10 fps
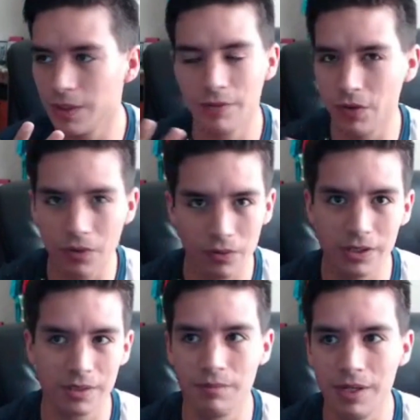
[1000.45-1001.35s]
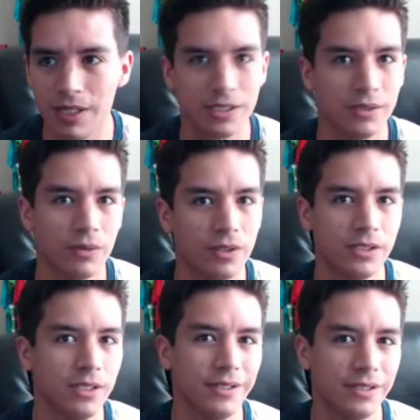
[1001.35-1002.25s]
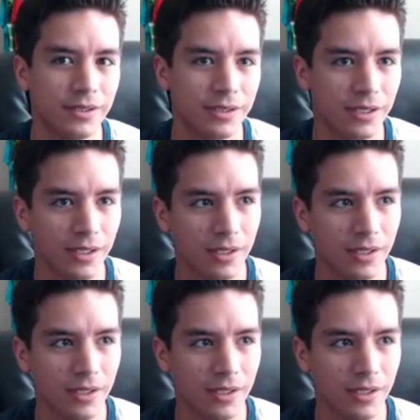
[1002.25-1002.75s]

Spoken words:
we have all these amazing organizations,